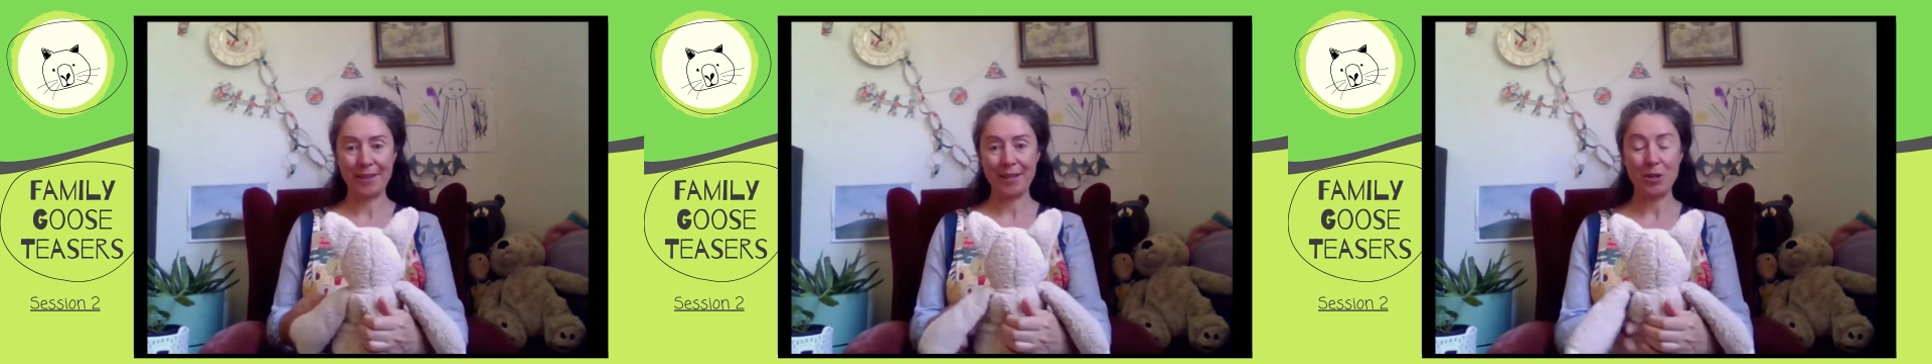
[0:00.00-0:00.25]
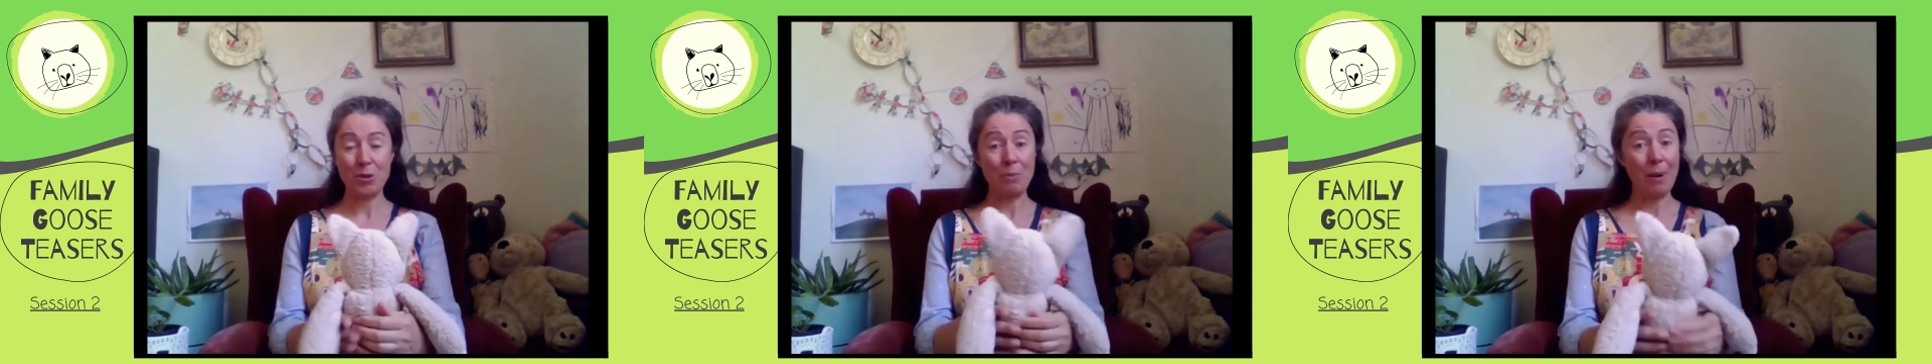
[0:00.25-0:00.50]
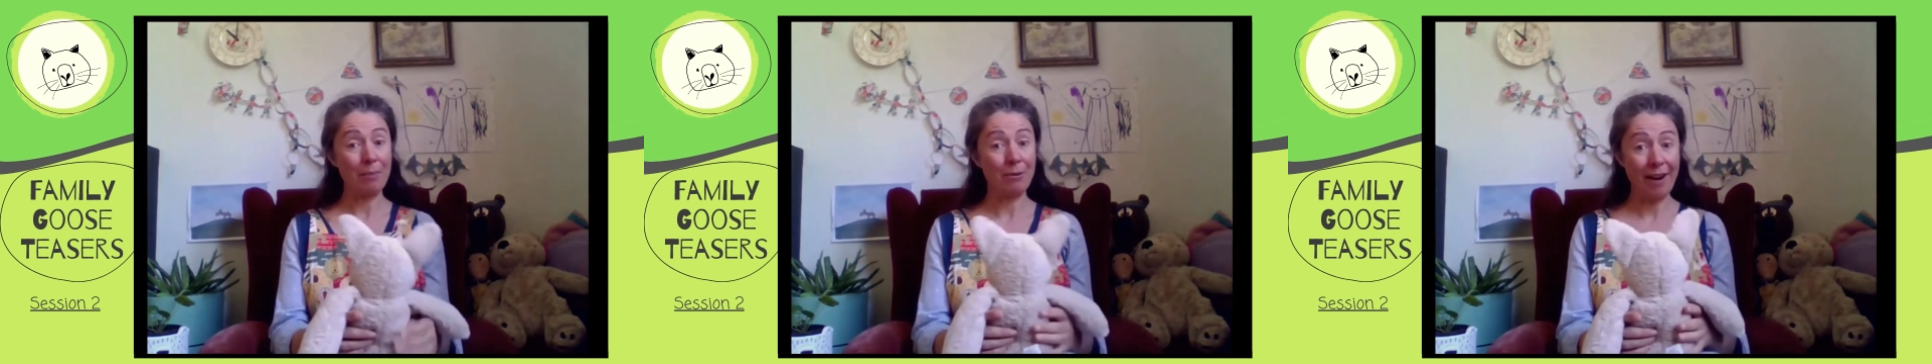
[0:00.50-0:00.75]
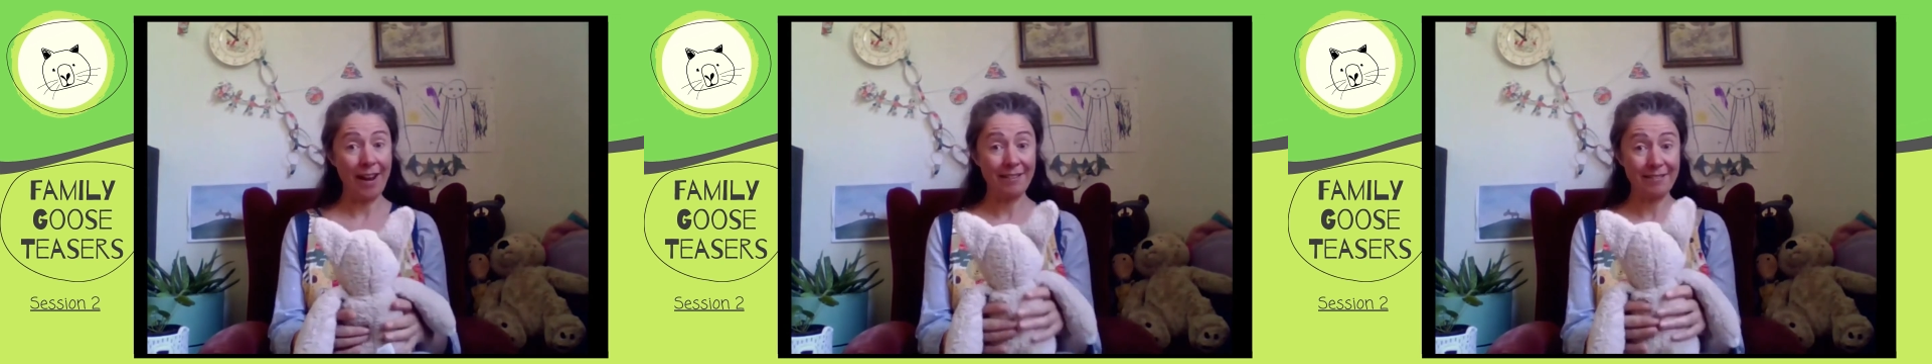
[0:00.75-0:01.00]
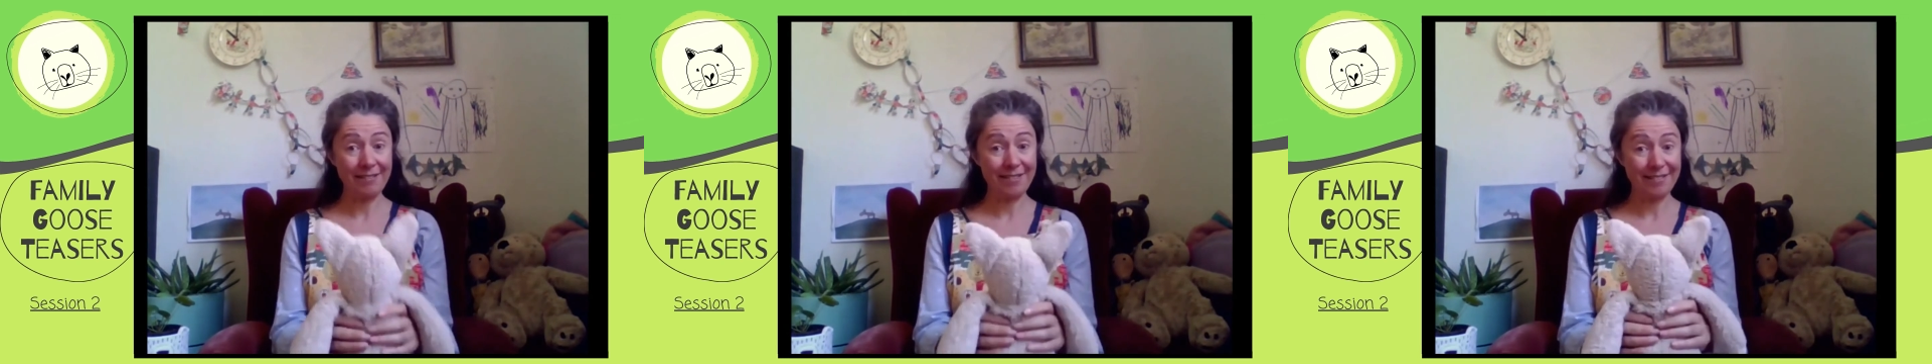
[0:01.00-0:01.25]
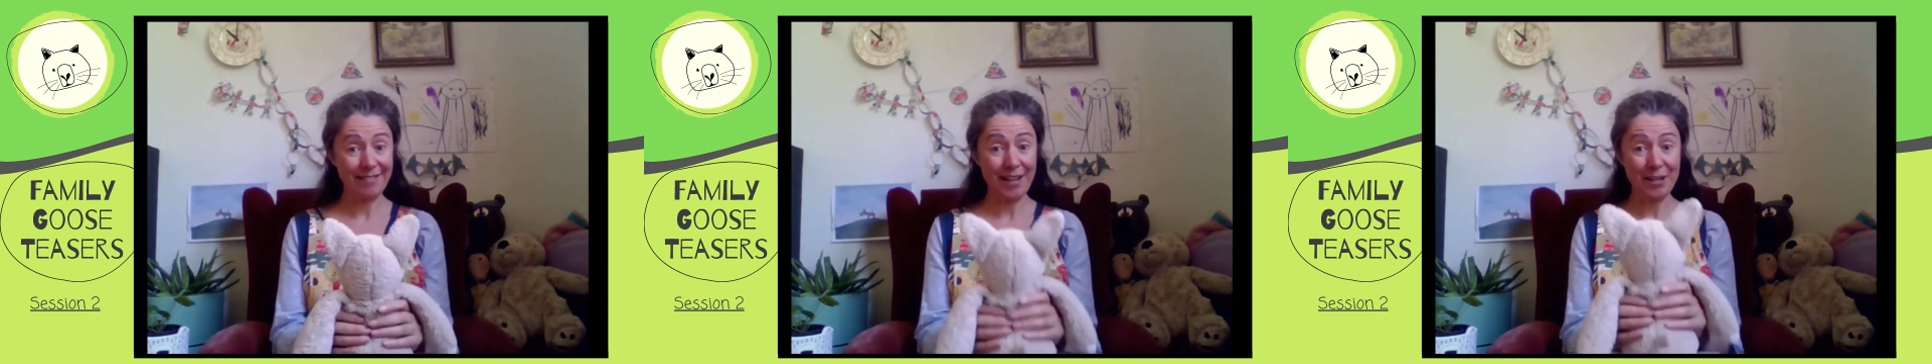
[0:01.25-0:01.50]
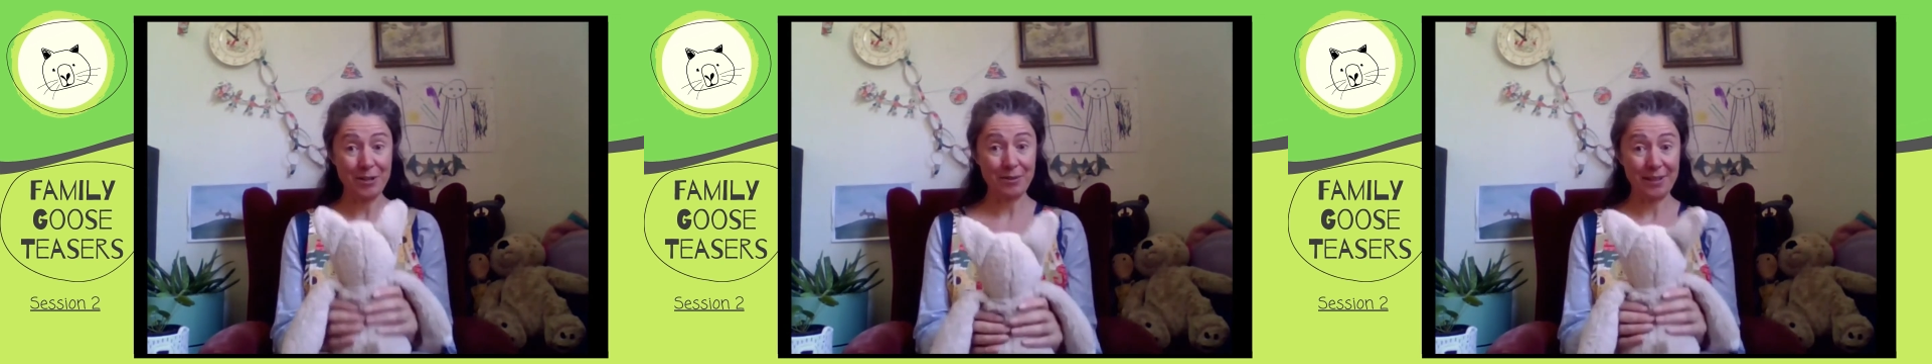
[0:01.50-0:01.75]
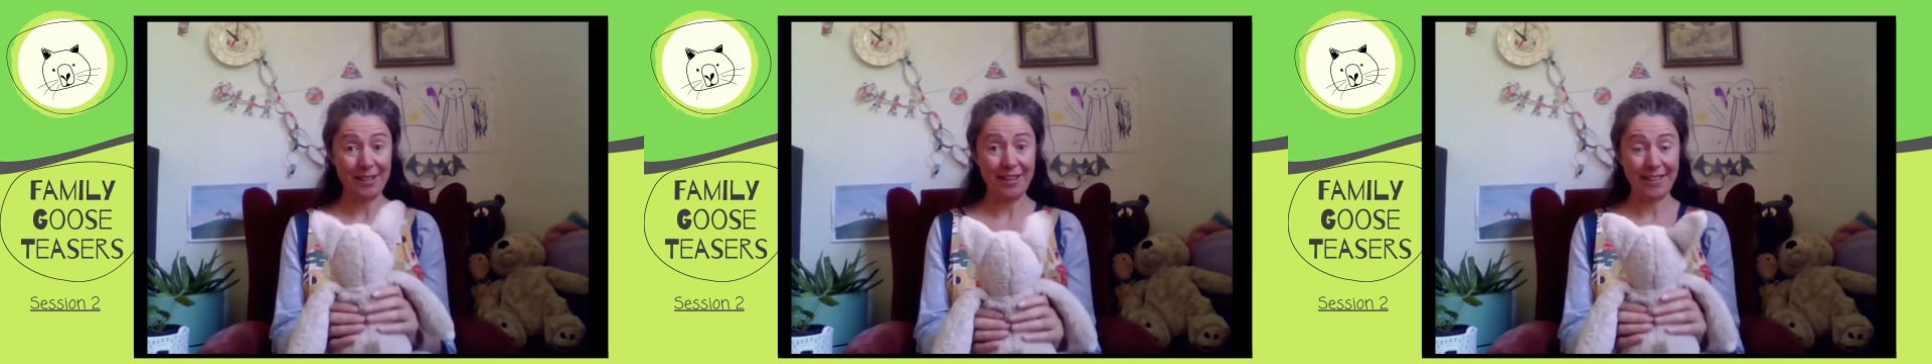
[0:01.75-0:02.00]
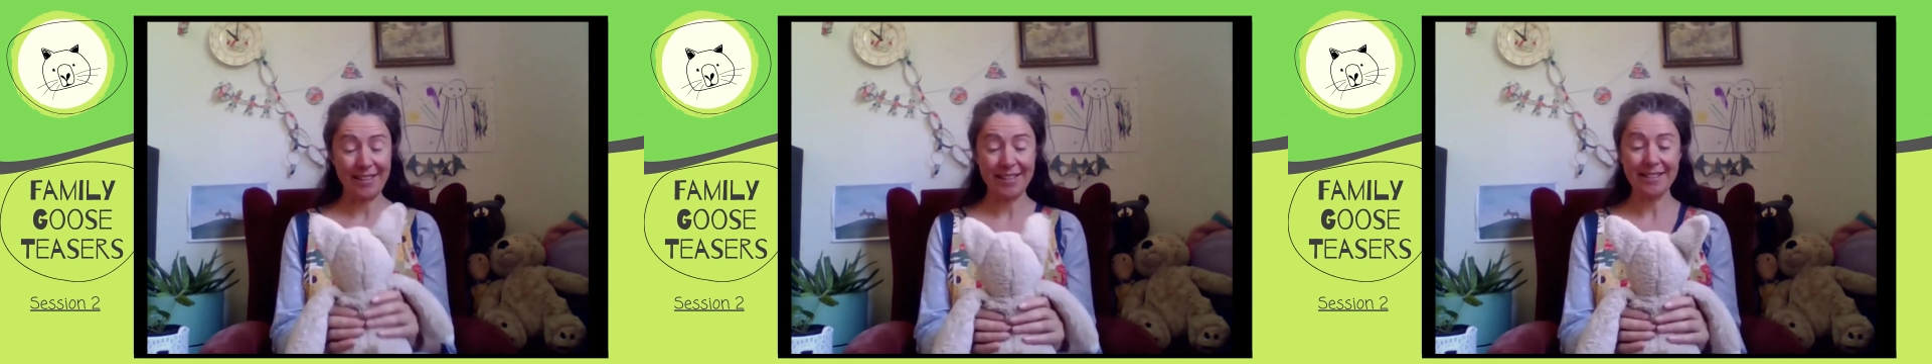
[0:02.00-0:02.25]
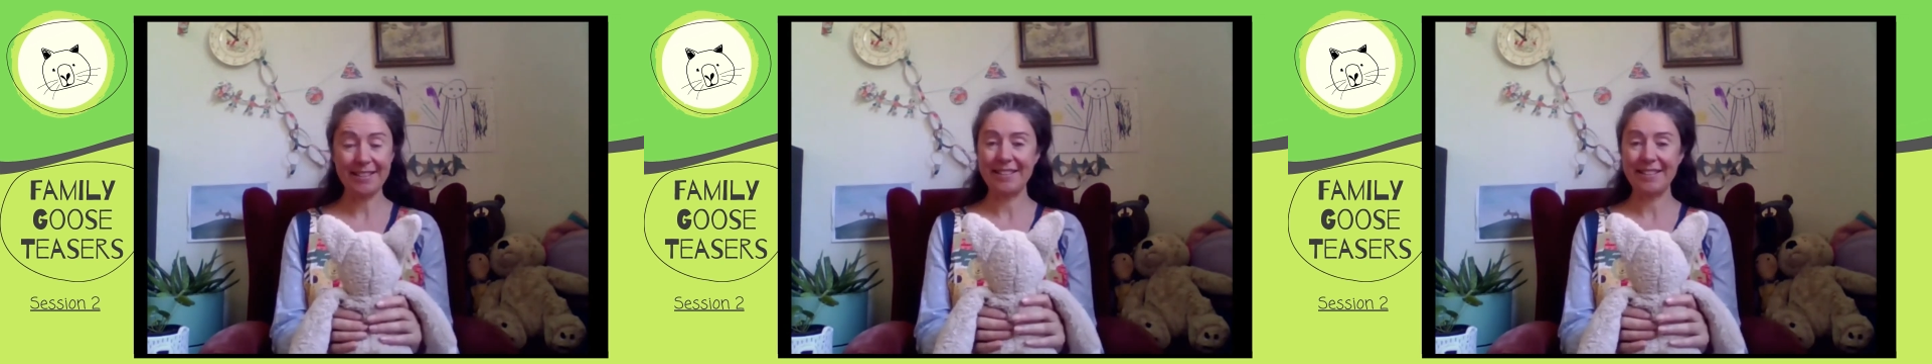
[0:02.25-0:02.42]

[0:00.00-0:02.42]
your bub around and do it like this.